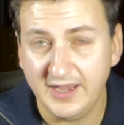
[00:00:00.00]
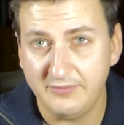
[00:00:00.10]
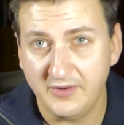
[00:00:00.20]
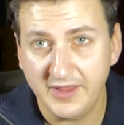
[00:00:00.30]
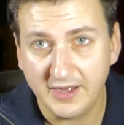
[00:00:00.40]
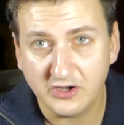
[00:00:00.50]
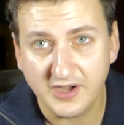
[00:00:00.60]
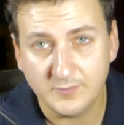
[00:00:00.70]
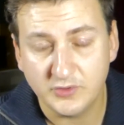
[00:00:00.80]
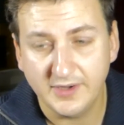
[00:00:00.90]
have another
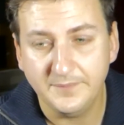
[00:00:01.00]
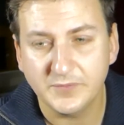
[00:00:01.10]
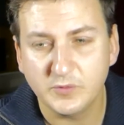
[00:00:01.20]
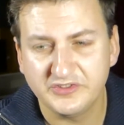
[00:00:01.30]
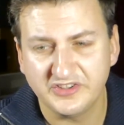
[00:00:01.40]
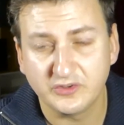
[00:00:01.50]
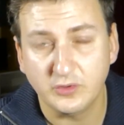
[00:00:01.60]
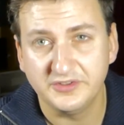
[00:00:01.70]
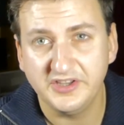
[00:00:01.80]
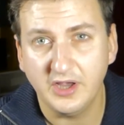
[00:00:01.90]
camera, which is
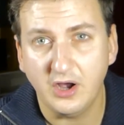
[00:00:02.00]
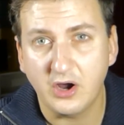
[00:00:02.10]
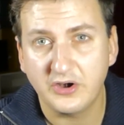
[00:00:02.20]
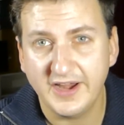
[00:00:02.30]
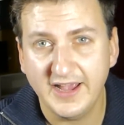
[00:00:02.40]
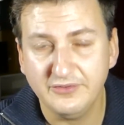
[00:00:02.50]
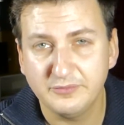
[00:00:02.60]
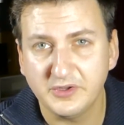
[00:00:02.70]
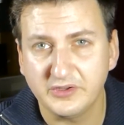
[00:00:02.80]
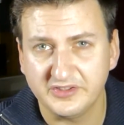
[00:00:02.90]
called the RF,
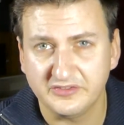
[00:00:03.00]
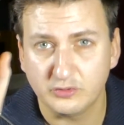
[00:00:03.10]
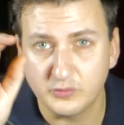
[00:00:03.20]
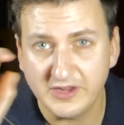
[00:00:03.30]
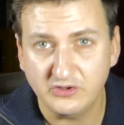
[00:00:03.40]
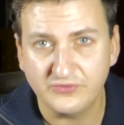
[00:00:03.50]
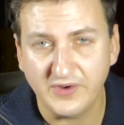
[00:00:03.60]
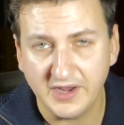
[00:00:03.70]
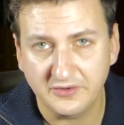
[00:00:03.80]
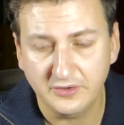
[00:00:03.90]
because it's a
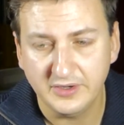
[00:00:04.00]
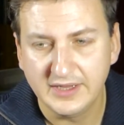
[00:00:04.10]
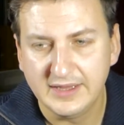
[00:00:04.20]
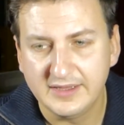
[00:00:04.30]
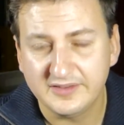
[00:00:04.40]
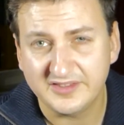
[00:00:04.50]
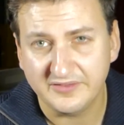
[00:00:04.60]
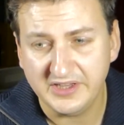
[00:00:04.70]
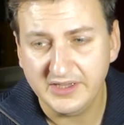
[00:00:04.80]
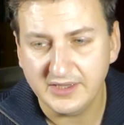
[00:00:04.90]
rangefinder,
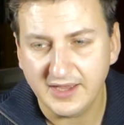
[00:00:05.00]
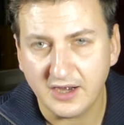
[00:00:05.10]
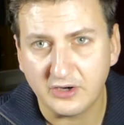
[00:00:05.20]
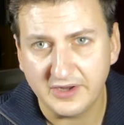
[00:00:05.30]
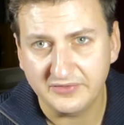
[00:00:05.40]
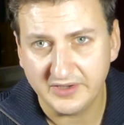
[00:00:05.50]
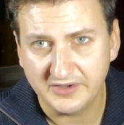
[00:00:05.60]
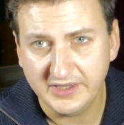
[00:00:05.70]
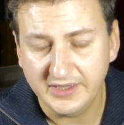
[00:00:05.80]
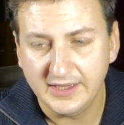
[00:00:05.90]
70, RF
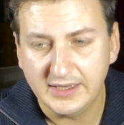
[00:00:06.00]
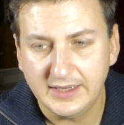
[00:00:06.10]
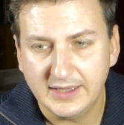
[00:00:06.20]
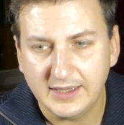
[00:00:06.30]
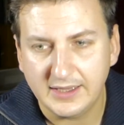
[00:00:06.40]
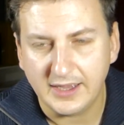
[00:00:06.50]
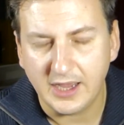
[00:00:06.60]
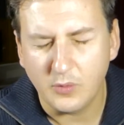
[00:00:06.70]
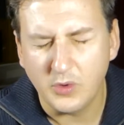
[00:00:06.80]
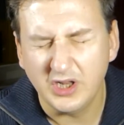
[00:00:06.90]
70.
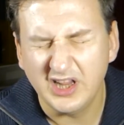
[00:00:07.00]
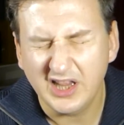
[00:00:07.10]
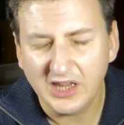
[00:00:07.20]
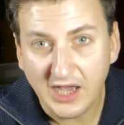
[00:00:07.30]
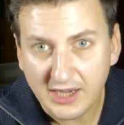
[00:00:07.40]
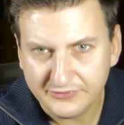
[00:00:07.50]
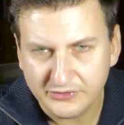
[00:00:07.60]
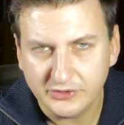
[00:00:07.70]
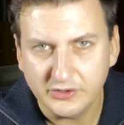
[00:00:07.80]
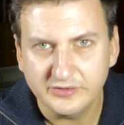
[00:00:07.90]
I would love
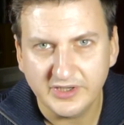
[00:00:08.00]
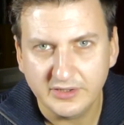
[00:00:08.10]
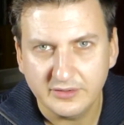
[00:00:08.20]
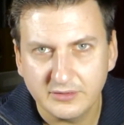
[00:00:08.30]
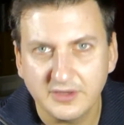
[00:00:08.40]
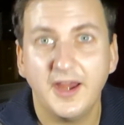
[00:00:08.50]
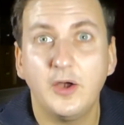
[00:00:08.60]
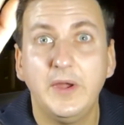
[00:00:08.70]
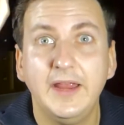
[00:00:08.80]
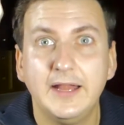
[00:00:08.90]
to use it.
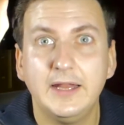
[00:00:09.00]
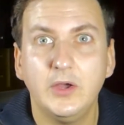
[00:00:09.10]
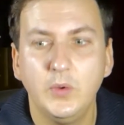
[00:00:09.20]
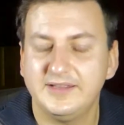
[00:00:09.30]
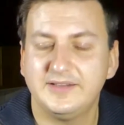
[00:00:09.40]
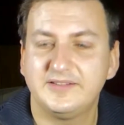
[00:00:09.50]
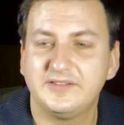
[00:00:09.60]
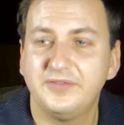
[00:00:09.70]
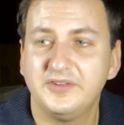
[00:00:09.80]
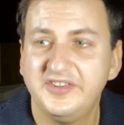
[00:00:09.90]
Gary, hello. It's
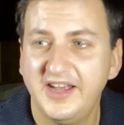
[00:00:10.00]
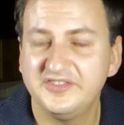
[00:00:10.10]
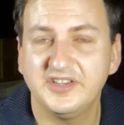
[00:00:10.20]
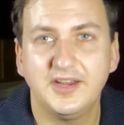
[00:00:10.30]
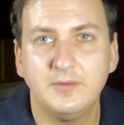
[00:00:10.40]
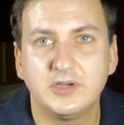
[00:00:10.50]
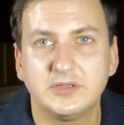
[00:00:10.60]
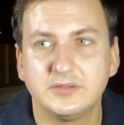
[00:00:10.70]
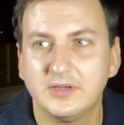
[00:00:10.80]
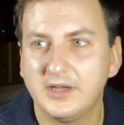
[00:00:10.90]
a fantastic
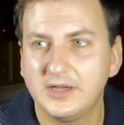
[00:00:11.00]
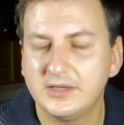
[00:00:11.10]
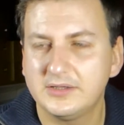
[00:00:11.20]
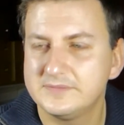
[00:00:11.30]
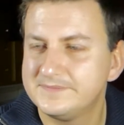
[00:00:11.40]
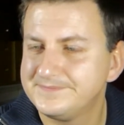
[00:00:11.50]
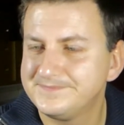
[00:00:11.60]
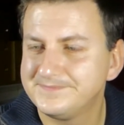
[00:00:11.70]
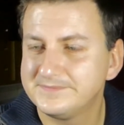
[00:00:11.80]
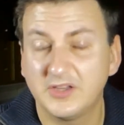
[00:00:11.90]
camera. I
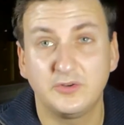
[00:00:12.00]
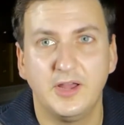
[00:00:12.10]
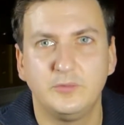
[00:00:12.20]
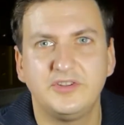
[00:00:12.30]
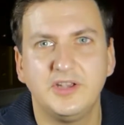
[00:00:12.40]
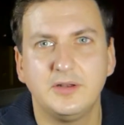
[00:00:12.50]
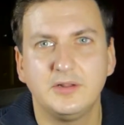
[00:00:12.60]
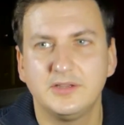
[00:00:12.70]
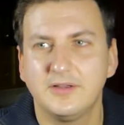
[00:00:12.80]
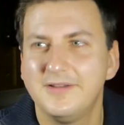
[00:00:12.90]
don't know how to say it.
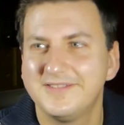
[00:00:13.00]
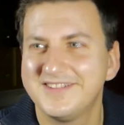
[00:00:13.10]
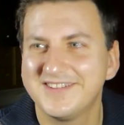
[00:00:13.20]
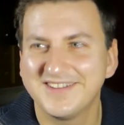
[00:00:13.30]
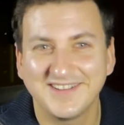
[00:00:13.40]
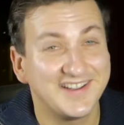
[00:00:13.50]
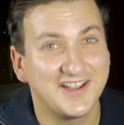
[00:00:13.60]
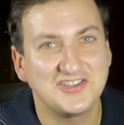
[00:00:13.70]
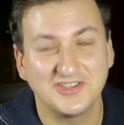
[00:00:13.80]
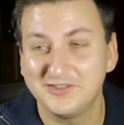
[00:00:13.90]

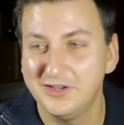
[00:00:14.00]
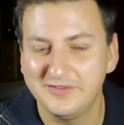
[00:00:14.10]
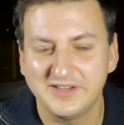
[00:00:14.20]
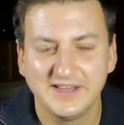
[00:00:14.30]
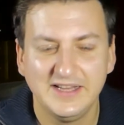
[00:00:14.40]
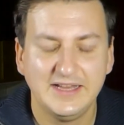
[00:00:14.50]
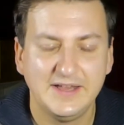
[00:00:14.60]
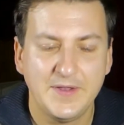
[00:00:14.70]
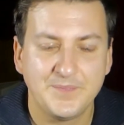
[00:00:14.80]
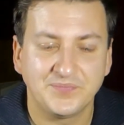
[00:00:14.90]
I just love it.
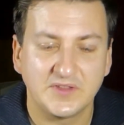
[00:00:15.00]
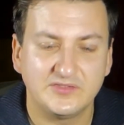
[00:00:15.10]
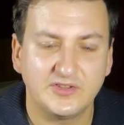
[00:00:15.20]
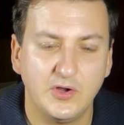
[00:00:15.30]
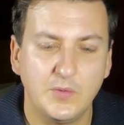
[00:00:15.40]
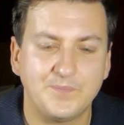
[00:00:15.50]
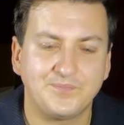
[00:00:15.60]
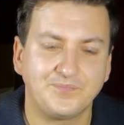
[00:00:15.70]
So,